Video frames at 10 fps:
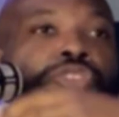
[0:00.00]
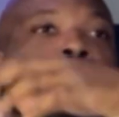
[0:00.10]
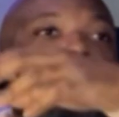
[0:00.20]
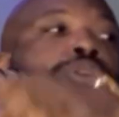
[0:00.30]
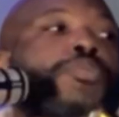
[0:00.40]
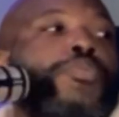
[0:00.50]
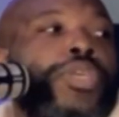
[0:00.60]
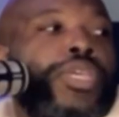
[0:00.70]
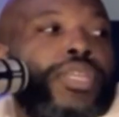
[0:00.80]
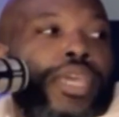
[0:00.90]
you're
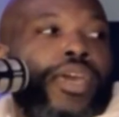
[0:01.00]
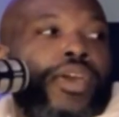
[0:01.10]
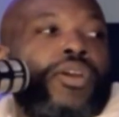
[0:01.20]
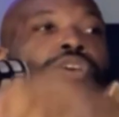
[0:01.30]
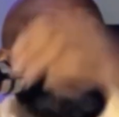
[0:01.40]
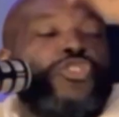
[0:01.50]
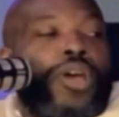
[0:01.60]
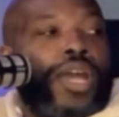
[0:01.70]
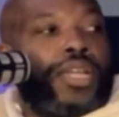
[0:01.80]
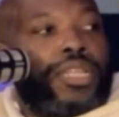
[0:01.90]
me now. So
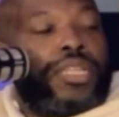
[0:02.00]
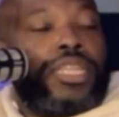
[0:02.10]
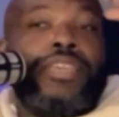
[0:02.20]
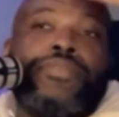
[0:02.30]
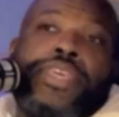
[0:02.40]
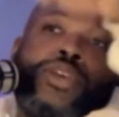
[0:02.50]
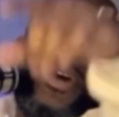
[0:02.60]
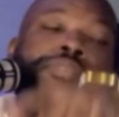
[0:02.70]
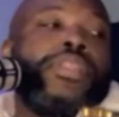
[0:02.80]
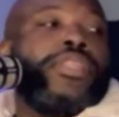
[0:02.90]
I'm gonna leave. They all
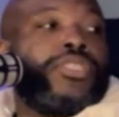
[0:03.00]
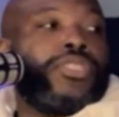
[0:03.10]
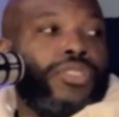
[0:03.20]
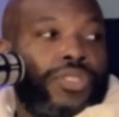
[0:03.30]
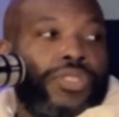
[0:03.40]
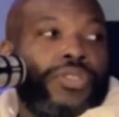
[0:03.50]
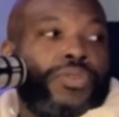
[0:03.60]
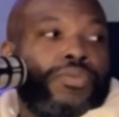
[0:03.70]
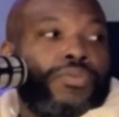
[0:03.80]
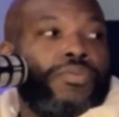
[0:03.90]
have to listen to you.
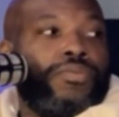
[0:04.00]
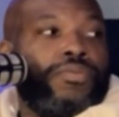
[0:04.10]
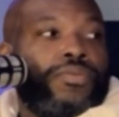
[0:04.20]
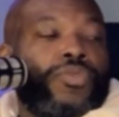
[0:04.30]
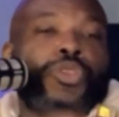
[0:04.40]
So